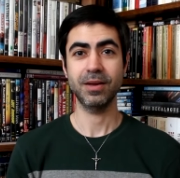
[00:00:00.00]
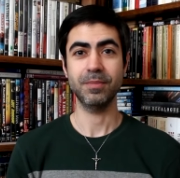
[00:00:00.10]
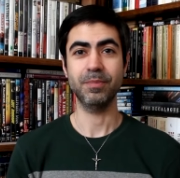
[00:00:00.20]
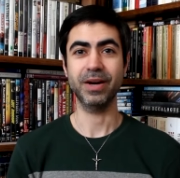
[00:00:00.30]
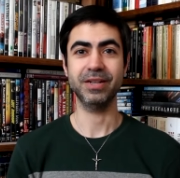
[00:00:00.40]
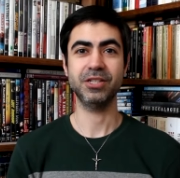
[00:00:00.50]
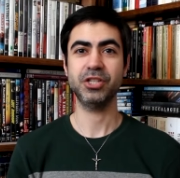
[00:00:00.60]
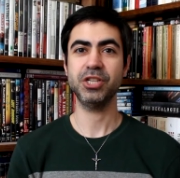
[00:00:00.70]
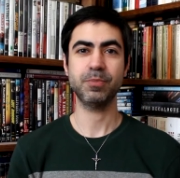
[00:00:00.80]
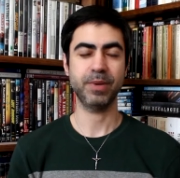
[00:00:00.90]
but
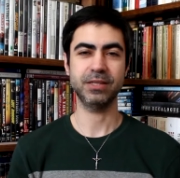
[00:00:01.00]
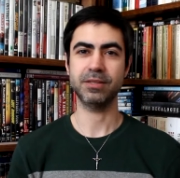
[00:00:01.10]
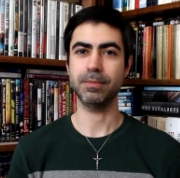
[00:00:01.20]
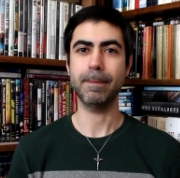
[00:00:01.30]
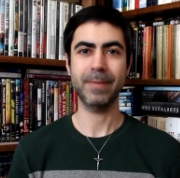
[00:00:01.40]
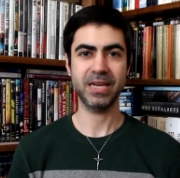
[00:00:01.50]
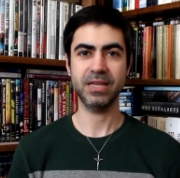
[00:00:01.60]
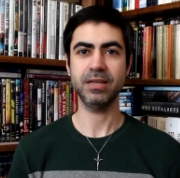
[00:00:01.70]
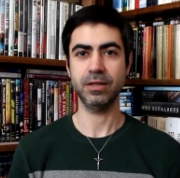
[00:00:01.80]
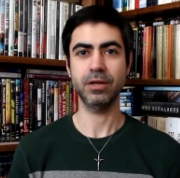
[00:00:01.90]
she spent
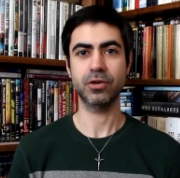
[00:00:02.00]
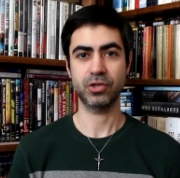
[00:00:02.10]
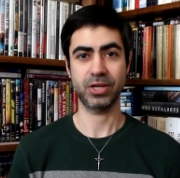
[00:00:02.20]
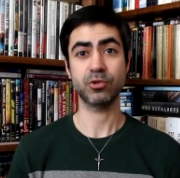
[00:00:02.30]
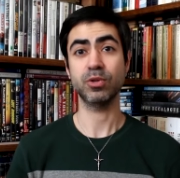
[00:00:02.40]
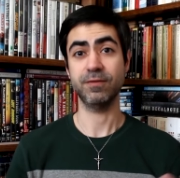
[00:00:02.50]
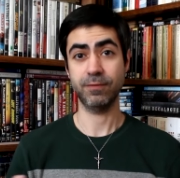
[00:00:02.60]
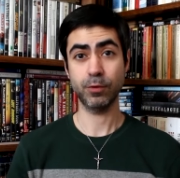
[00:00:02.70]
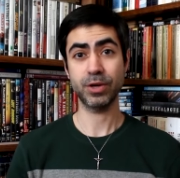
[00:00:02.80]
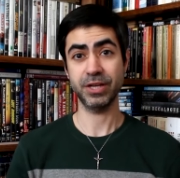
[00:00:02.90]
many years, actually
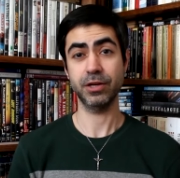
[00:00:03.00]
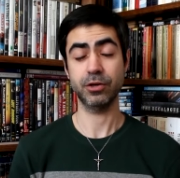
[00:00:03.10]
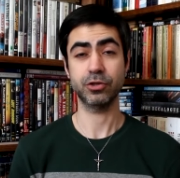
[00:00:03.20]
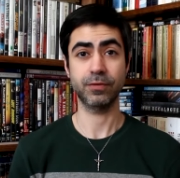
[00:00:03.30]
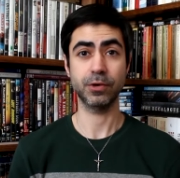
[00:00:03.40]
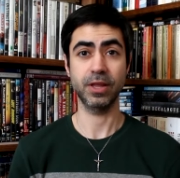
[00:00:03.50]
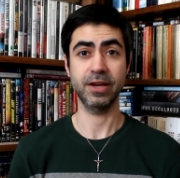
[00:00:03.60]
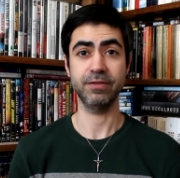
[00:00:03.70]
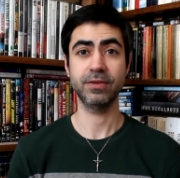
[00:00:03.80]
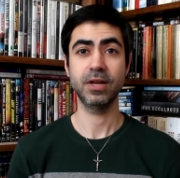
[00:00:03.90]
40 years of her
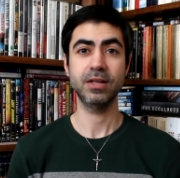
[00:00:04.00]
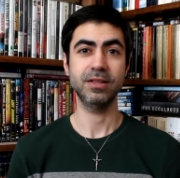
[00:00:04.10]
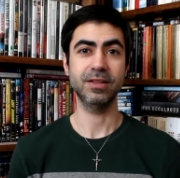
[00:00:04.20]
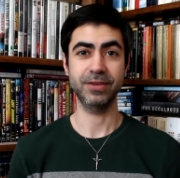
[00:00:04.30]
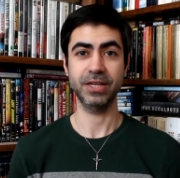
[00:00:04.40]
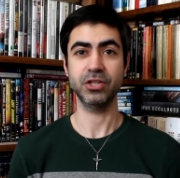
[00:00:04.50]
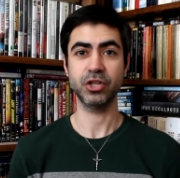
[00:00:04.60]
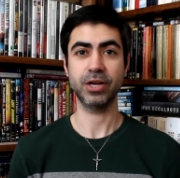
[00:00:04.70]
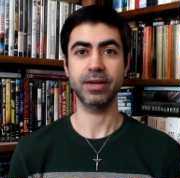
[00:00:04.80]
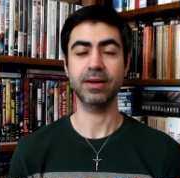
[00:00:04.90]
life, living in
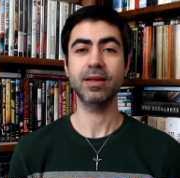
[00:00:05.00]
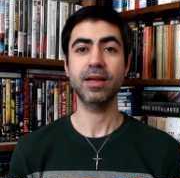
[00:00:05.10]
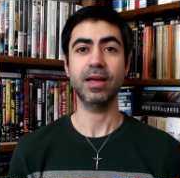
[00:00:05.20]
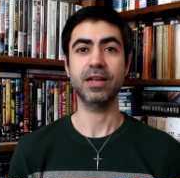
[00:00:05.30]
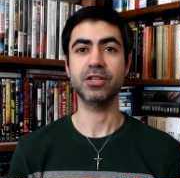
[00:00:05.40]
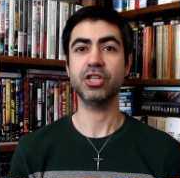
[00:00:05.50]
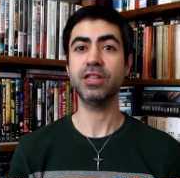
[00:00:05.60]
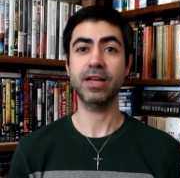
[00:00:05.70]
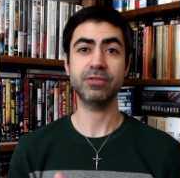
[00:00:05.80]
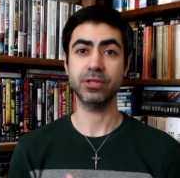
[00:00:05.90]
China, and she
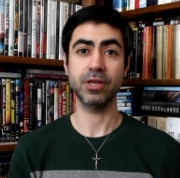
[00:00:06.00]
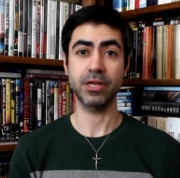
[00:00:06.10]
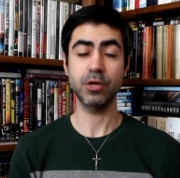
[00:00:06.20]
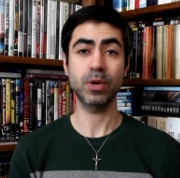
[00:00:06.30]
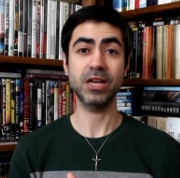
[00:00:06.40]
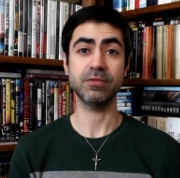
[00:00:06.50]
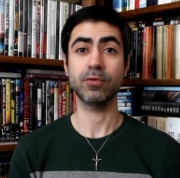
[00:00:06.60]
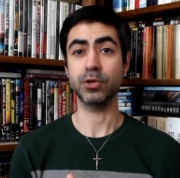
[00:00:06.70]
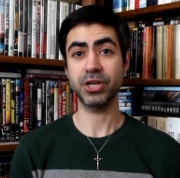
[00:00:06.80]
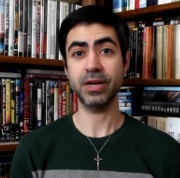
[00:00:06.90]
left the US
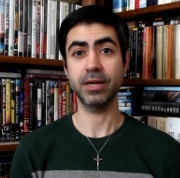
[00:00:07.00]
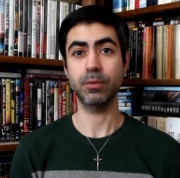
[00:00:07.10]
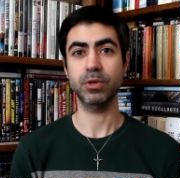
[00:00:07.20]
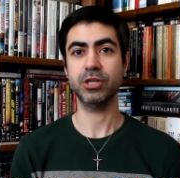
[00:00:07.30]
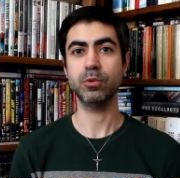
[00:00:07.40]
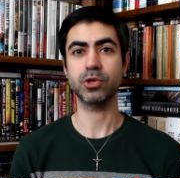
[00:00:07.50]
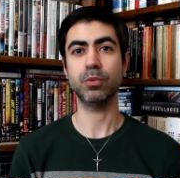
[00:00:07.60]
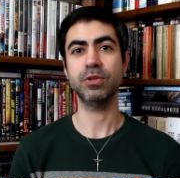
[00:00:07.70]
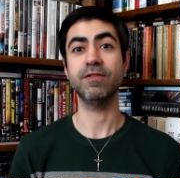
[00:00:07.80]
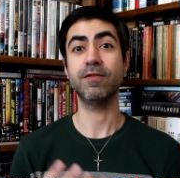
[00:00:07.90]
for China when she was
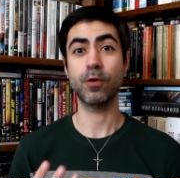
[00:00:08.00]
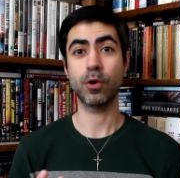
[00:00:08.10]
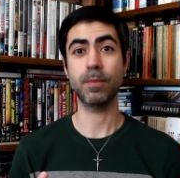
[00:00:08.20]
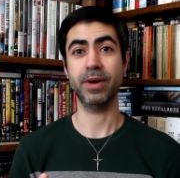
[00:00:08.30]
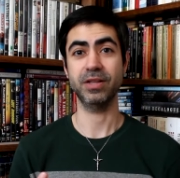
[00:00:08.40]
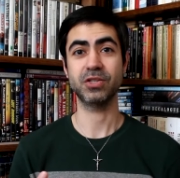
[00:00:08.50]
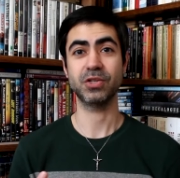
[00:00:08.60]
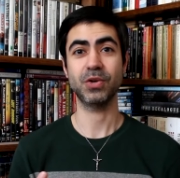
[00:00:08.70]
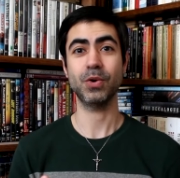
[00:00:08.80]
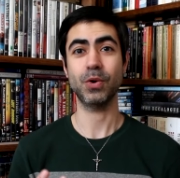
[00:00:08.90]
only four
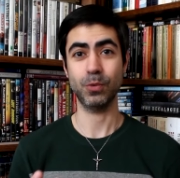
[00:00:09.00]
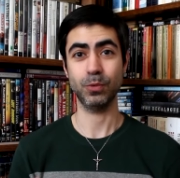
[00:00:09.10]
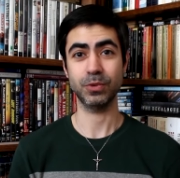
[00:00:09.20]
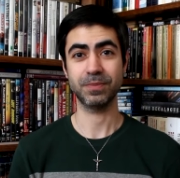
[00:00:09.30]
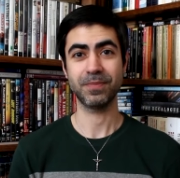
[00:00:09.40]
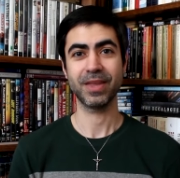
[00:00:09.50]
months old.